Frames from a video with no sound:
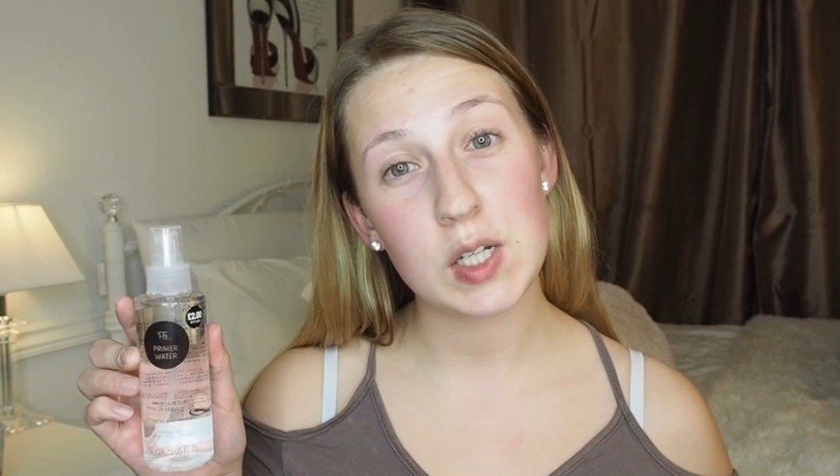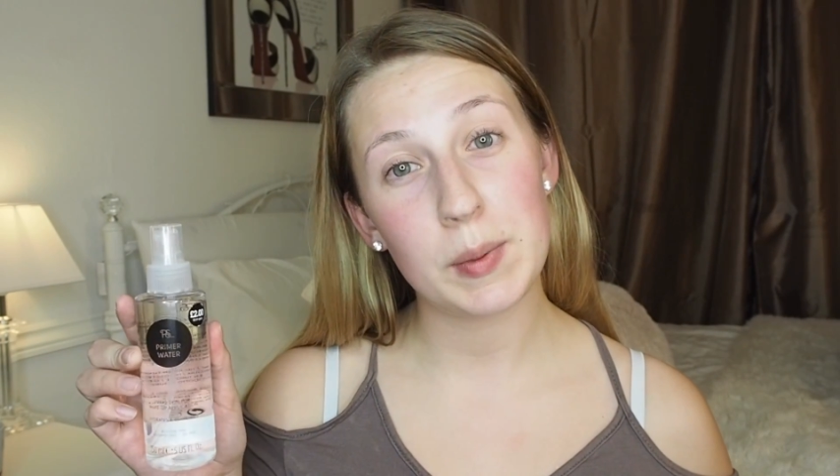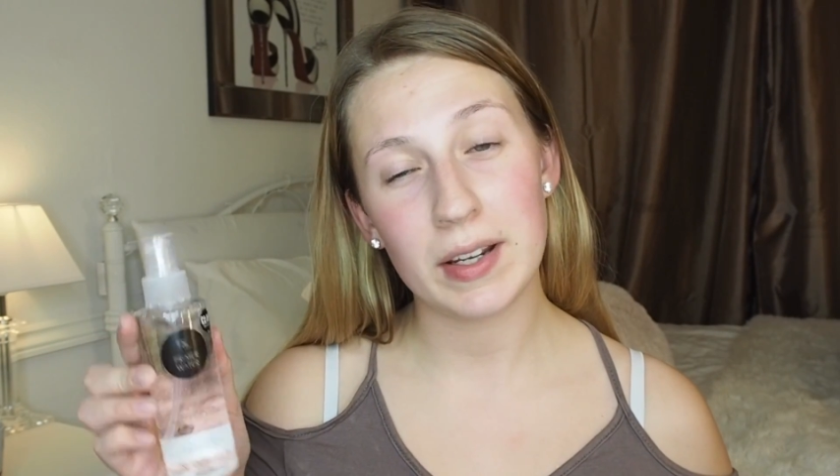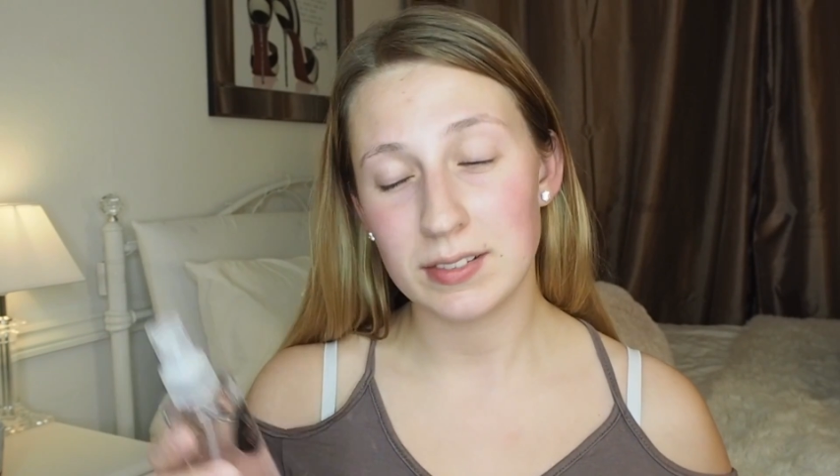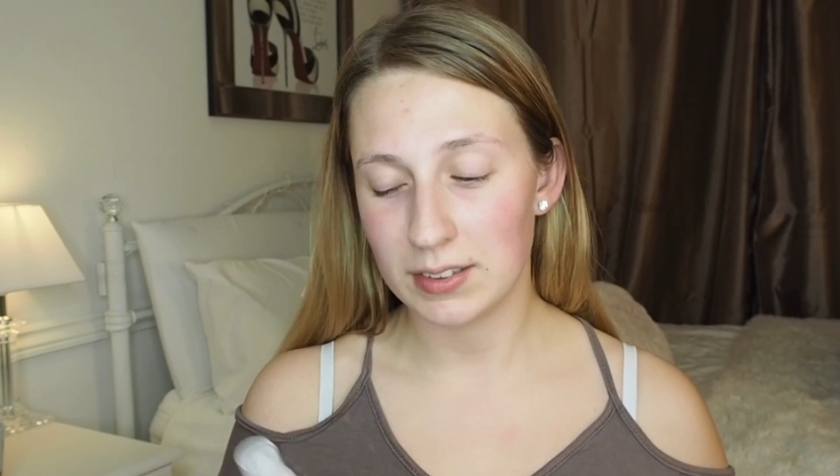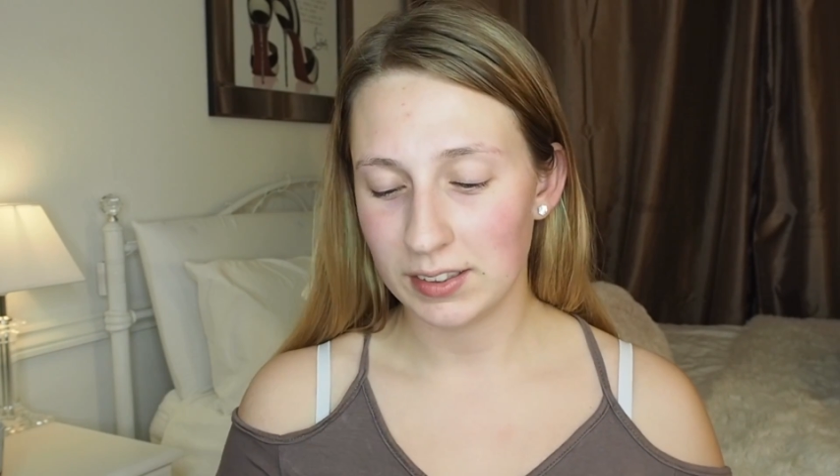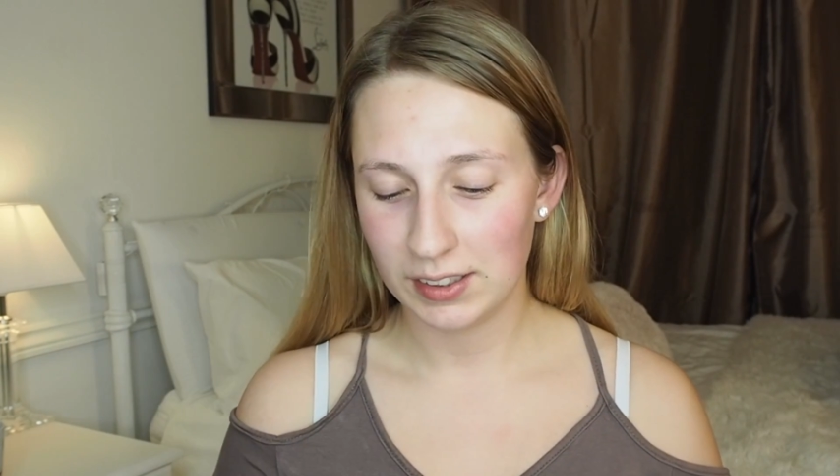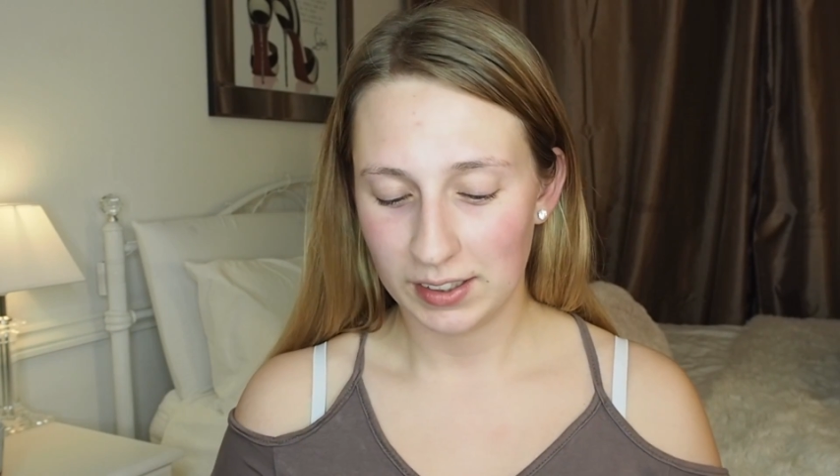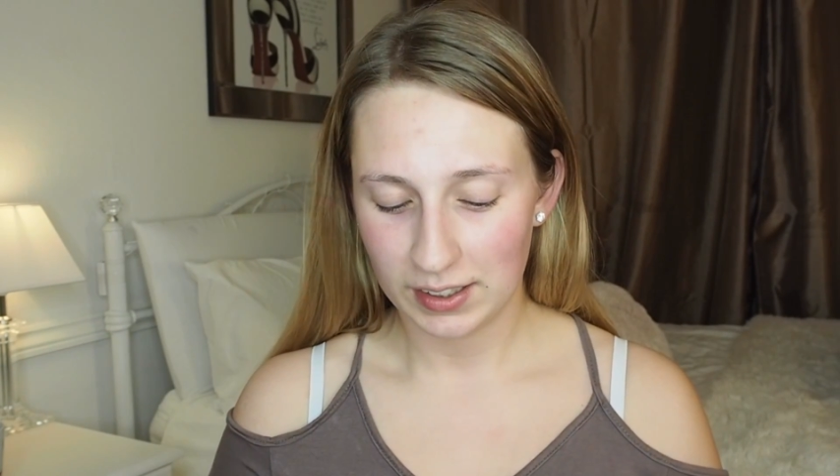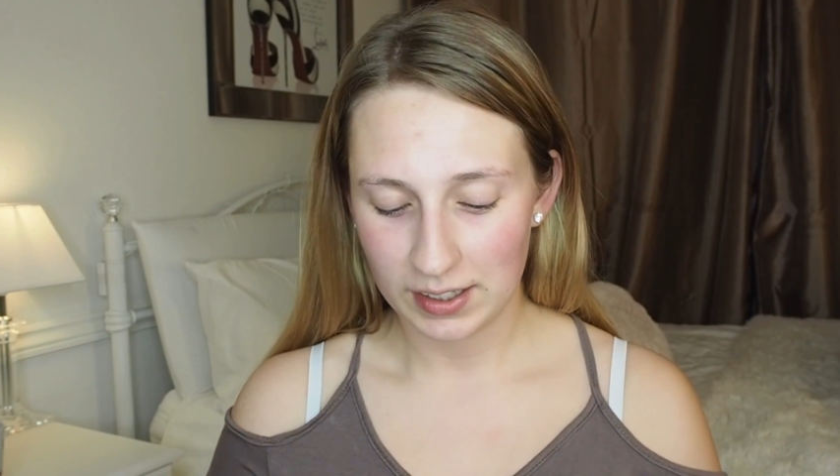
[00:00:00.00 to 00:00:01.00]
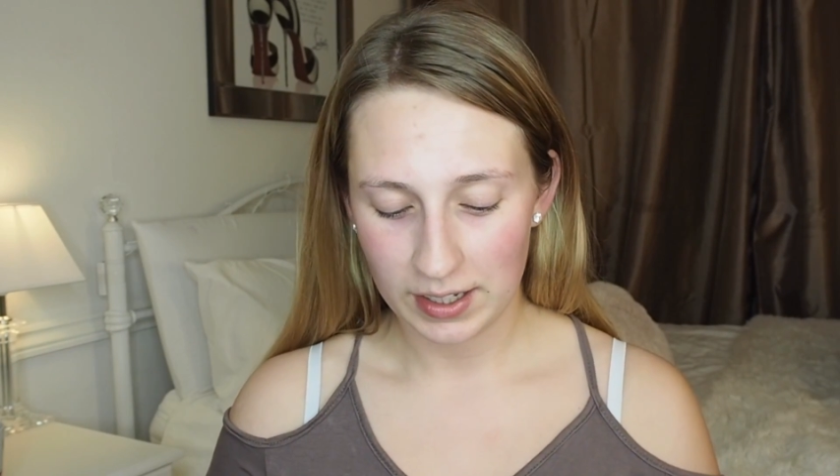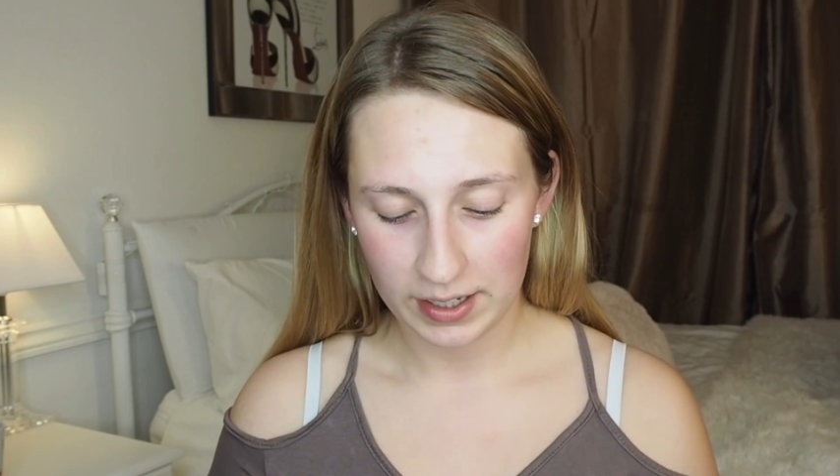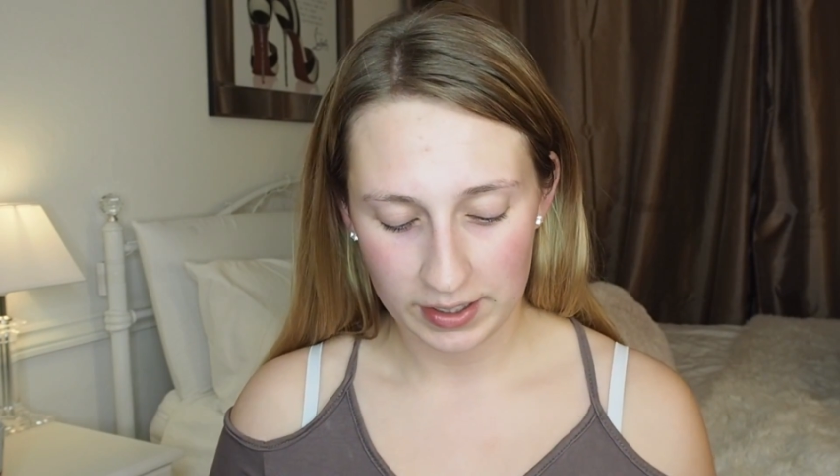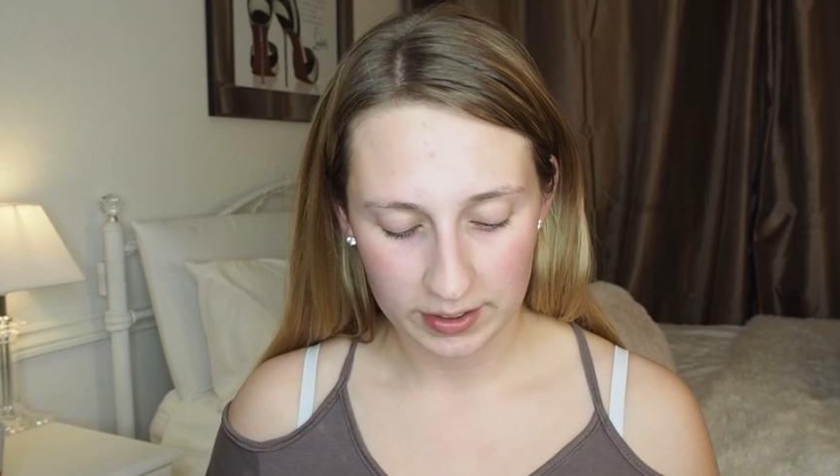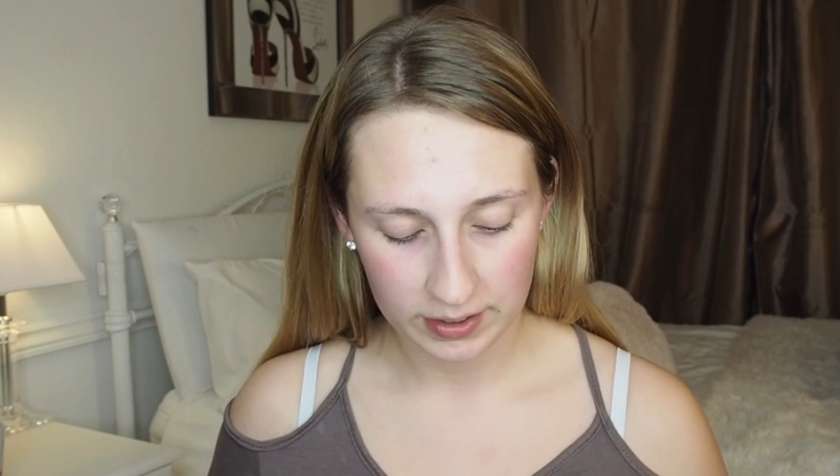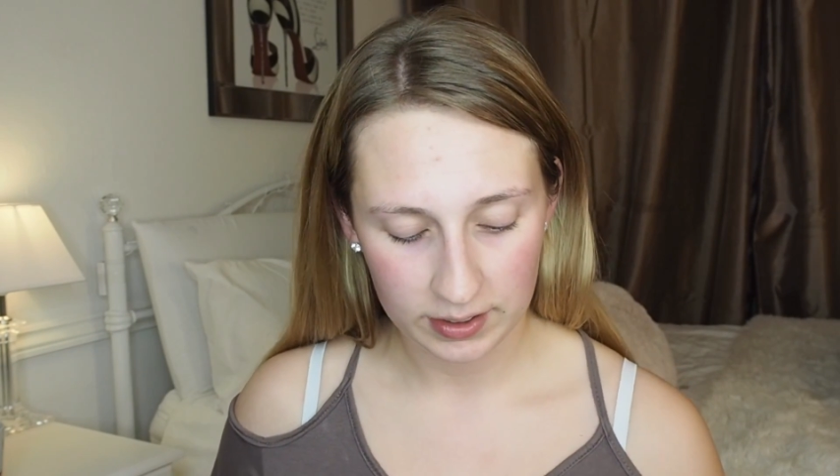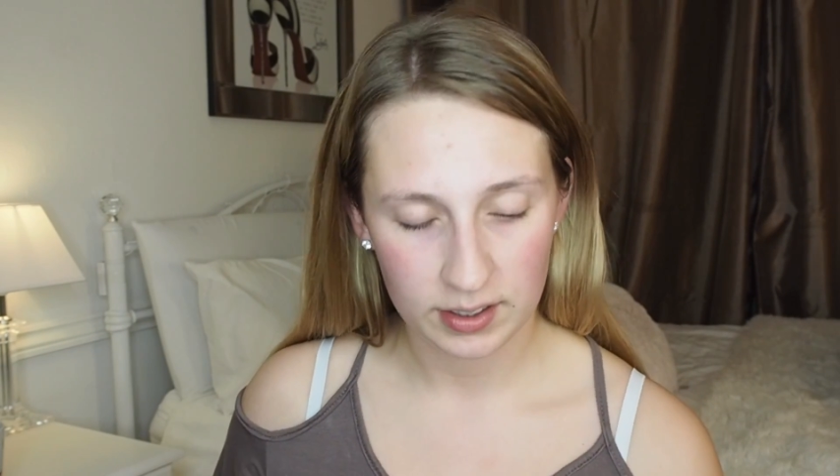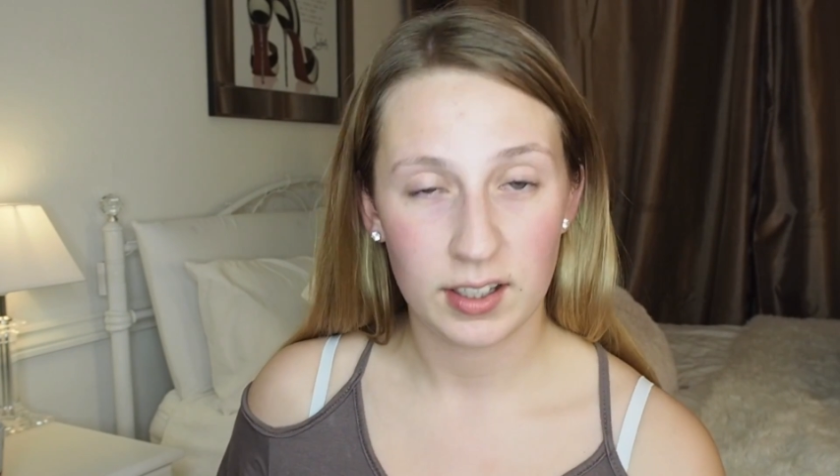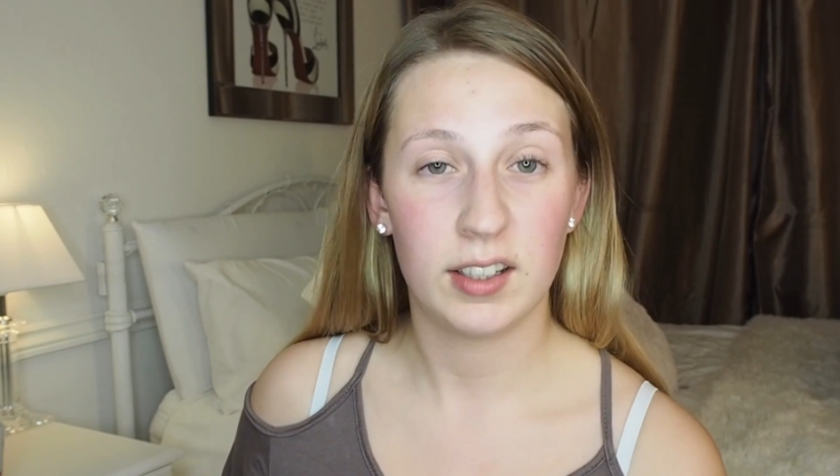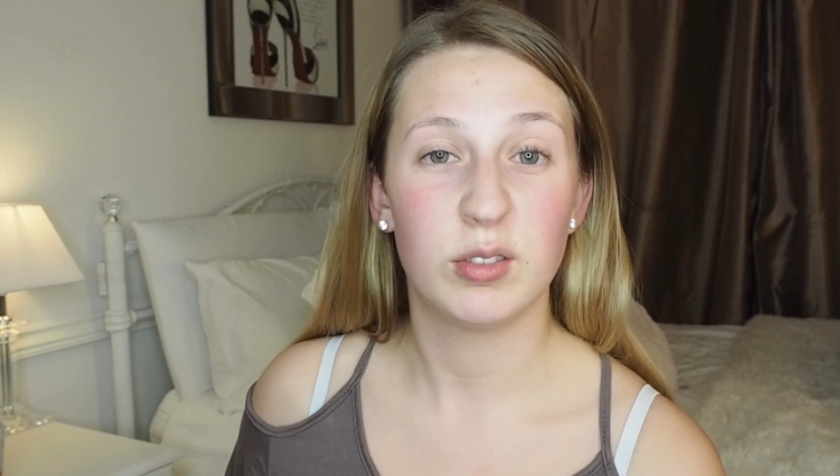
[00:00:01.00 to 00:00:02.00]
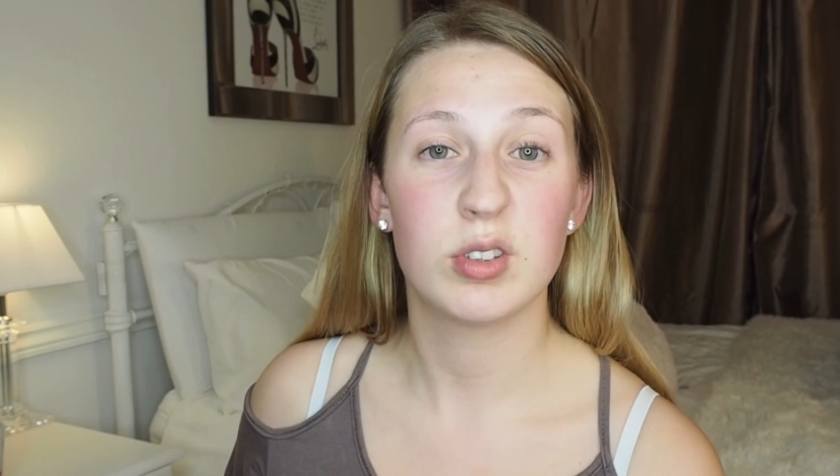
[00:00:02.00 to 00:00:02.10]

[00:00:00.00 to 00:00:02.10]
£2. And